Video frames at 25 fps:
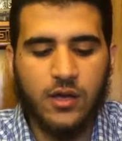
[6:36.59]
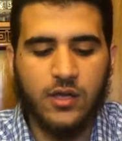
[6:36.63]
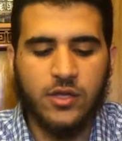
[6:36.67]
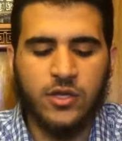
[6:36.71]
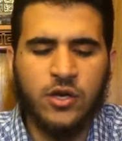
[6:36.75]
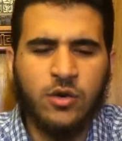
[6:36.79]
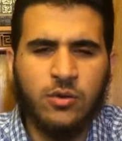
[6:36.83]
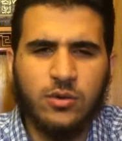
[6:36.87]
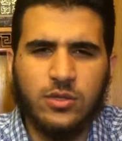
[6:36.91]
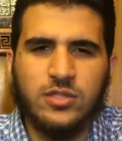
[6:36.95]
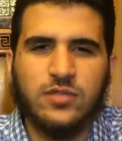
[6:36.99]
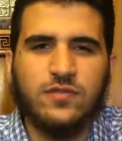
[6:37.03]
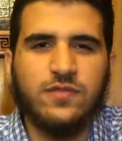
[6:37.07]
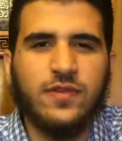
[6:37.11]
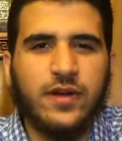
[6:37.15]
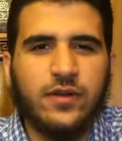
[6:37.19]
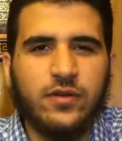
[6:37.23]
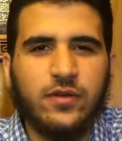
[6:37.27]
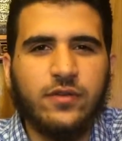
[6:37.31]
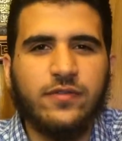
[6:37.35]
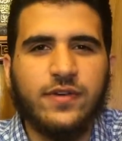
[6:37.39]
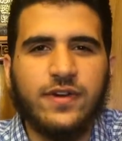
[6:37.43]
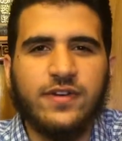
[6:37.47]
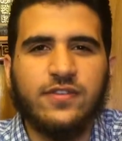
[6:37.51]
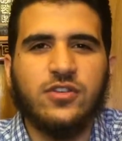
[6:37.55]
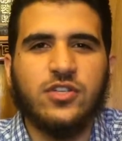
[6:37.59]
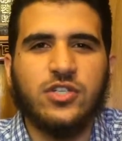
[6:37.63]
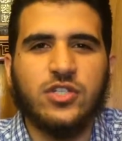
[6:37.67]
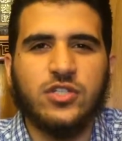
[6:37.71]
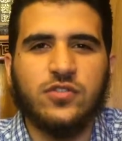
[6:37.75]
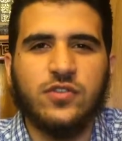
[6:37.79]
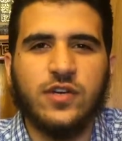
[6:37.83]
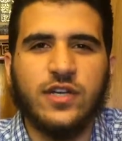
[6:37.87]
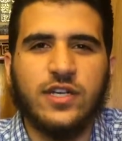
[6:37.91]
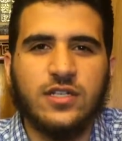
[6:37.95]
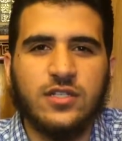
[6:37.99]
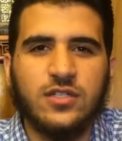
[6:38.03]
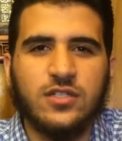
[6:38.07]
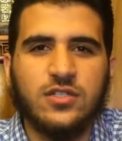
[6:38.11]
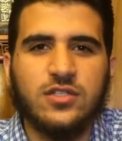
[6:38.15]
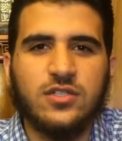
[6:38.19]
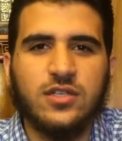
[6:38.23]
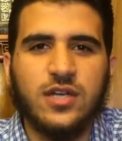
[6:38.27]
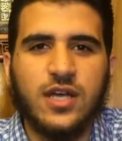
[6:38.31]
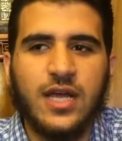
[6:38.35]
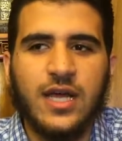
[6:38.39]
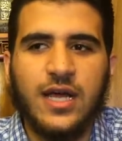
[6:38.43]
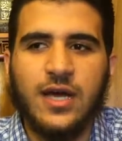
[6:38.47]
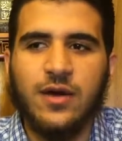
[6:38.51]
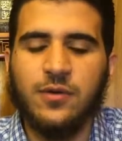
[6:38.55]
You know, it's very, very strange
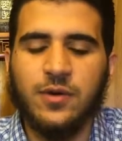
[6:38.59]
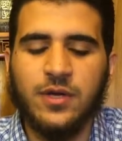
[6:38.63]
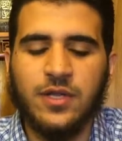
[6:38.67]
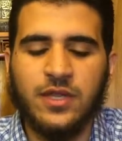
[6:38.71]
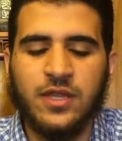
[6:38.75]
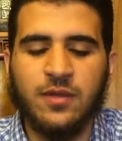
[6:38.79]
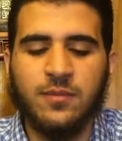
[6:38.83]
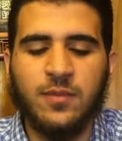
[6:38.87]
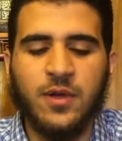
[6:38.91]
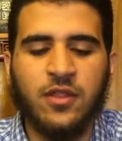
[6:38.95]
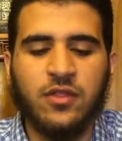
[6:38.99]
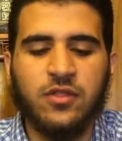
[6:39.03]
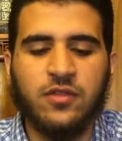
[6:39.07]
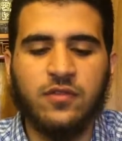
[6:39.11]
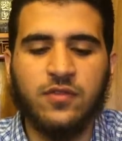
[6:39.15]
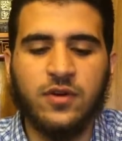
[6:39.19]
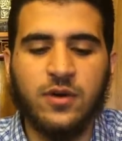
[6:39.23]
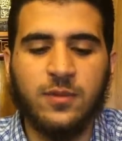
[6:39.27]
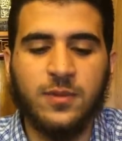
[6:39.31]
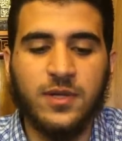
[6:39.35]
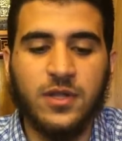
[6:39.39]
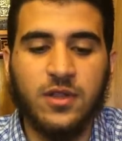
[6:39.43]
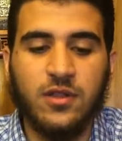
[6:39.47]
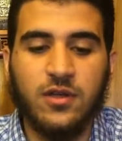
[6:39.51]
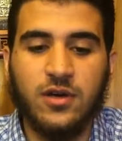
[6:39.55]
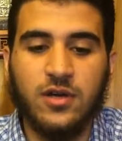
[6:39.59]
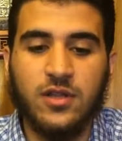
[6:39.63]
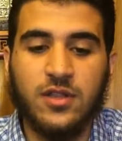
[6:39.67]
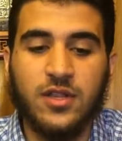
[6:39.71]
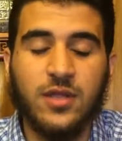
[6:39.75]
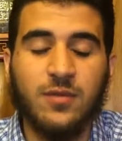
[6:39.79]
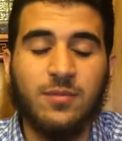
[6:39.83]
how in the month of Ramadan,